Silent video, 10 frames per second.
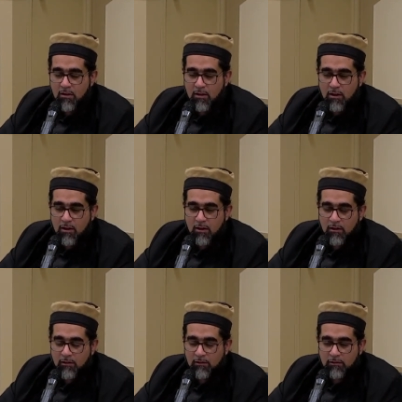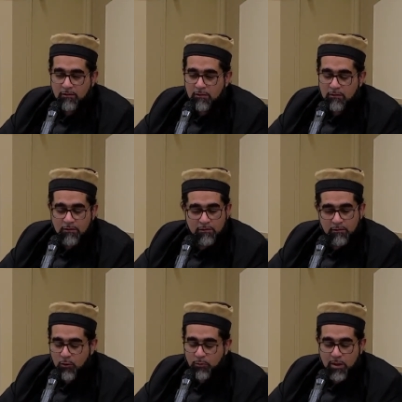uh,
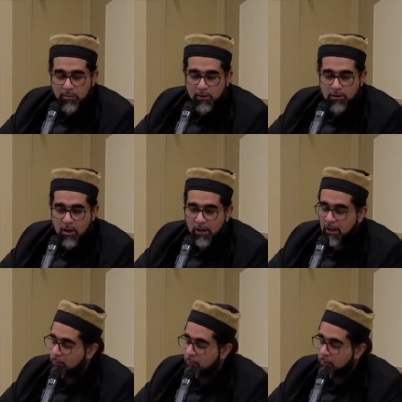you know, people are talking